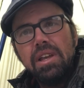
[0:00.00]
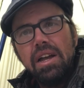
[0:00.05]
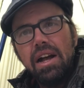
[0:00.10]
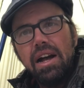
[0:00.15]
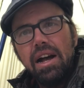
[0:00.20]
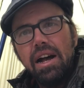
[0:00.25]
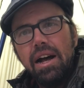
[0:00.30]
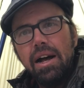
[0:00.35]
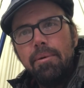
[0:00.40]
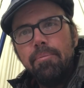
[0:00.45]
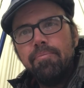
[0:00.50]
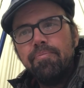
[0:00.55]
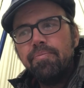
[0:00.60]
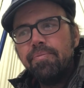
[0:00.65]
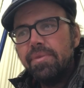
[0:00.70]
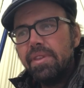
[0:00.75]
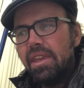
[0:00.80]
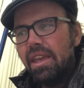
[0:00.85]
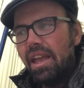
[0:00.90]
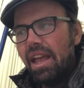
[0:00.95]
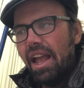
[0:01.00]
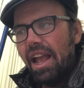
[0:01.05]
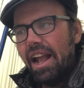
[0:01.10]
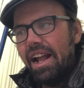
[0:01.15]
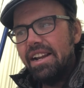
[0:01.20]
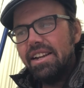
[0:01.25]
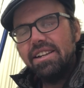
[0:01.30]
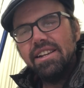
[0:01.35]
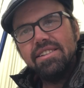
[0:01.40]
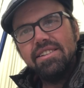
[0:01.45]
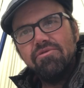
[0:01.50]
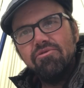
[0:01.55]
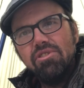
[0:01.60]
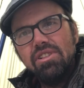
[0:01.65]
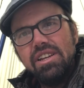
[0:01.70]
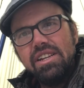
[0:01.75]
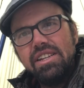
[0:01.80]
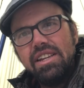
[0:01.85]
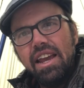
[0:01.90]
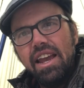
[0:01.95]
And it doesn't
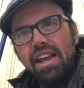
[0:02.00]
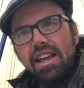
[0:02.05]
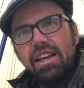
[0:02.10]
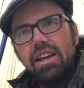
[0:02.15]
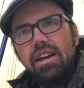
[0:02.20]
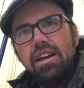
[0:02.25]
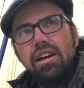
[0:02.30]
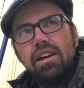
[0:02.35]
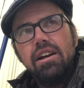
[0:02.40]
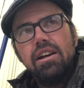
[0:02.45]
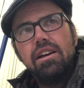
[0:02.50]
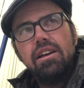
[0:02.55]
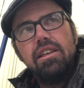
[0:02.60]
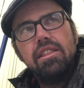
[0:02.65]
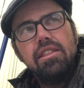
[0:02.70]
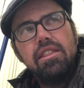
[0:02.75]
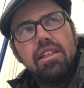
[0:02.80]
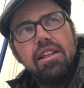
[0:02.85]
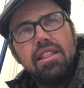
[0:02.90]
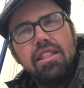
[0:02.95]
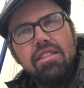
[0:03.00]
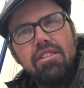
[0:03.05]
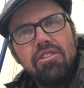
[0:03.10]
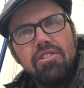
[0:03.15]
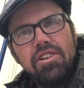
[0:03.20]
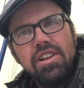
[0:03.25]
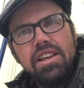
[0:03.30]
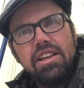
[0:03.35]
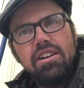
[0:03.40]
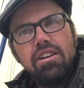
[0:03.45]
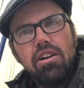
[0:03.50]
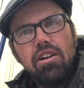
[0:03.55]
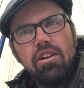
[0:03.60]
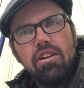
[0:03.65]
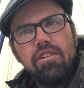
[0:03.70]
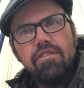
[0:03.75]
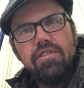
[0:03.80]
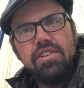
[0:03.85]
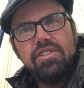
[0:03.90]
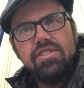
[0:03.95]
really take the learning
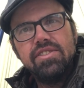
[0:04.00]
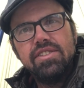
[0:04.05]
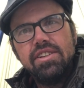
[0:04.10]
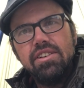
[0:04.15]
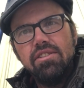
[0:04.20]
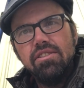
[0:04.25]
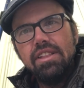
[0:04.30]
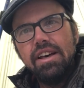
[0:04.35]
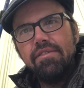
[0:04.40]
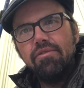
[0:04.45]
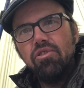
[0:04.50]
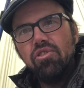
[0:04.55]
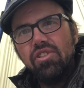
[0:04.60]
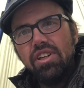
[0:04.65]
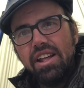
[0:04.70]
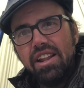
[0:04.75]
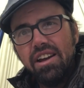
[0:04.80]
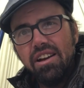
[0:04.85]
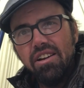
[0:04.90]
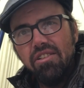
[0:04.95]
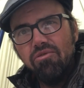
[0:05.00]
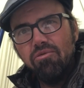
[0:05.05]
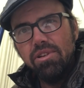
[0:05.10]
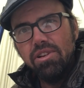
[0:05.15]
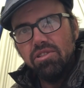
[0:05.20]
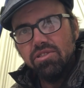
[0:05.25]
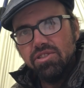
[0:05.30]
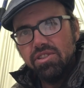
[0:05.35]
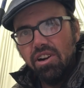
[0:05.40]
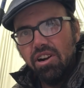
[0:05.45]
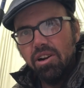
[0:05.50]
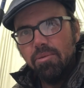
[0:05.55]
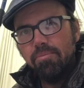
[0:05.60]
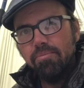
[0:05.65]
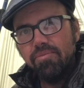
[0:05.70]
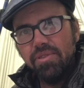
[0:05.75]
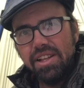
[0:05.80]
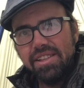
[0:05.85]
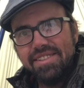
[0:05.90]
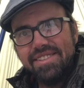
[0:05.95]
curve and skill level that a real tarp,
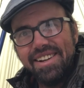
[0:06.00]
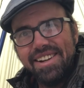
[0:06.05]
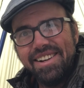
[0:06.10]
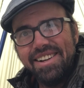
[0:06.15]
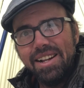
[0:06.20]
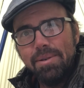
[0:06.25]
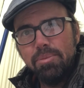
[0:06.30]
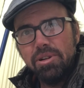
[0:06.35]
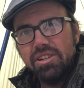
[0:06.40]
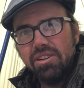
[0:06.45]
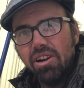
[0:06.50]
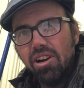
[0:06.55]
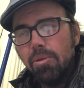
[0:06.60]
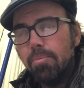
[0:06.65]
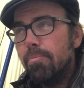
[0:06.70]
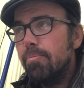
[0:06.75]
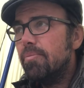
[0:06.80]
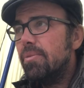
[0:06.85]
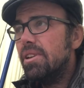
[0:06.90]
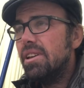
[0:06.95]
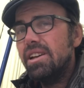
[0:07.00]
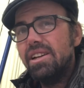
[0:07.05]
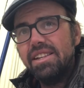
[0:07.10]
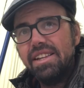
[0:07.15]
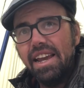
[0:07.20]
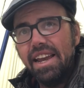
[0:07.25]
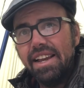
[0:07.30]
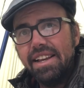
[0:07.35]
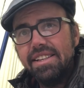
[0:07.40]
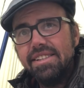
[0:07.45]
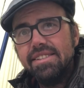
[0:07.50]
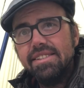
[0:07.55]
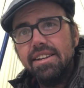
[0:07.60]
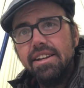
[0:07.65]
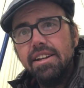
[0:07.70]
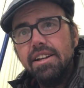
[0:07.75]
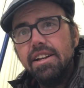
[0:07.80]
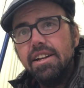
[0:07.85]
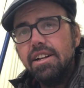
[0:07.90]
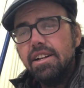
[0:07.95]
that's setting up a tarp, takes.
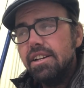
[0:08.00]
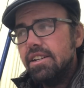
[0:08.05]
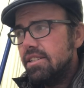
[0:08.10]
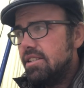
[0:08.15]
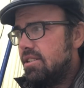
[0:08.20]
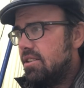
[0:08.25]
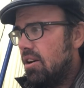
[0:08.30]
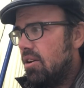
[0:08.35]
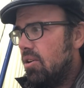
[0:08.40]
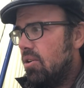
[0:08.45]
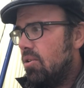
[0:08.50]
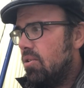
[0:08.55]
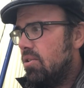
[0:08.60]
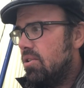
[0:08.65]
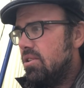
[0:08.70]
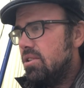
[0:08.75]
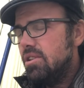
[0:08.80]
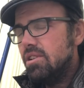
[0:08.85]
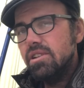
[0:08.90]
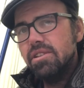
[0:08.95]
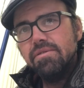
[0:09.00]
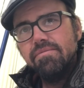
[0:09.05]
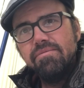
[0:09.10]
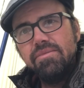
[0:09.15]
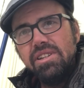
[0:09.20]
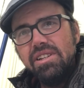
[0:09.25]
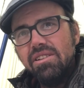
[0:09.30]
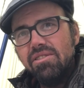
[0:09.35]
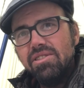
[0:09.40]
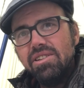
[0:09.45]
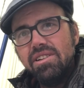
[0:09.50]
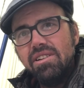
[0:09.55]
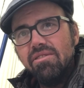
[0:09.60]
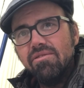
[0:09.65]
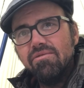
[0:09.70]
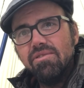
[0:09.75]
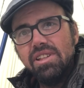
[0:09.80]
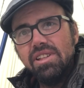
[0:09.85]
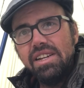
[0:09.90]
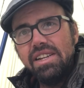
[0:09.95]
So, you know, you
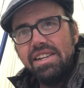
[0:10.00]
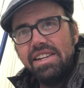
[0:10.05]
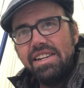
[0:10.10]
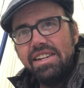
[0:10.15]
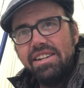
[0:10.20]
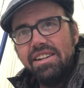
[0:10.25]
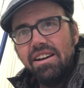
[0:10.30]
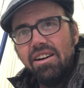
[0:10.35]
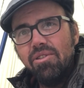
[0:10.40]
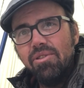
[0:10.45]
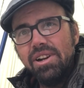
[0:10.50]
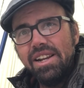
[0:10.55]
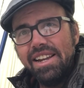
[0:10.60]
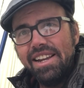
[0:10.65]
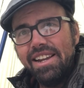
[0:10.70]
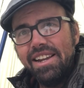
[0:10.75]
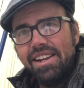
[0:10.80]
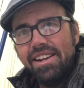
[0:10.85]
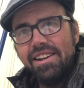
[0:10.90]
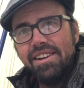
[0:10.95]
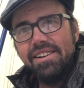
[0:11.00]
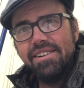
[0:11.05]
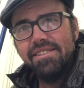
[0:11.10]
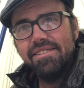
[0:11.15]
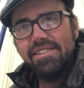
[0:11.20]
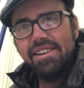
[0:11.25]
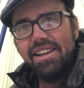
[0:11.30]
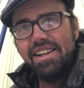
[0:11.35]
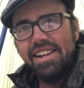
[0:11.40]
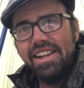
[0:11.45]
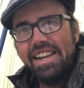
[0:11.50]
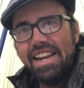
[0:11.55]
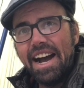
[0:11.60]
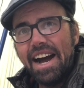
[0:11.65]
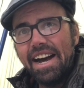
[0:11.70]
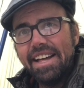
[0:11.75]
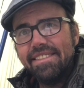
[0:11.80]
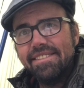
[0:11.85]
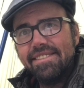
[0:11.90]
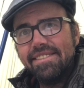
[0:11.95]
don't really need to know any
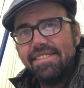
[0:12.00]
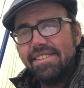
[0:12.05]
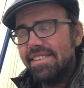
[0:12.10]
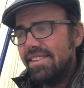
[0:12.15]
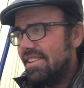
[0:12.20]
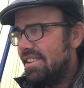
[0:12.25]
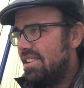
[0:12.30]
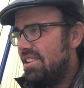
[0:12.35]
knots.